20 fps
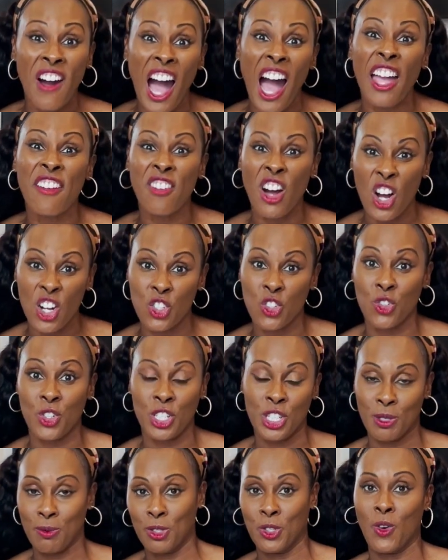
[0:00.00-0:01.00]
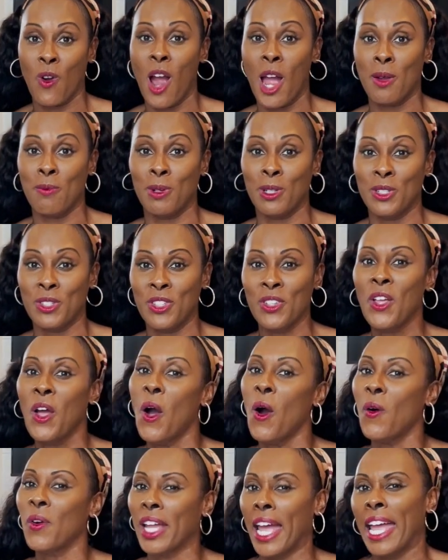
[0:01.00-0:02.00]
500 subscribers.
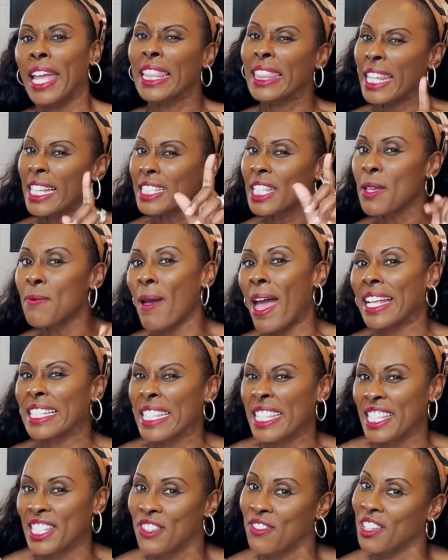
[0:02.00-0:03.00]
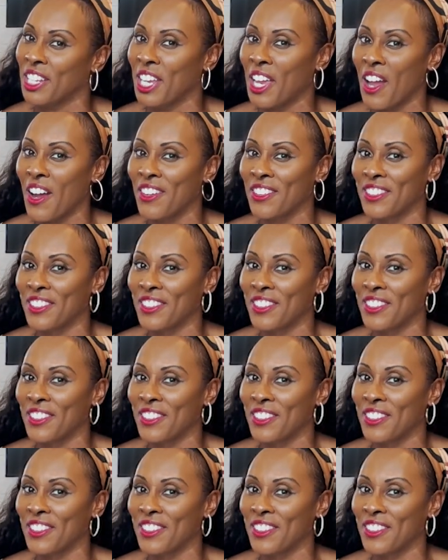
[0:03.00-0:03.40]
Okay, let's get back to this video.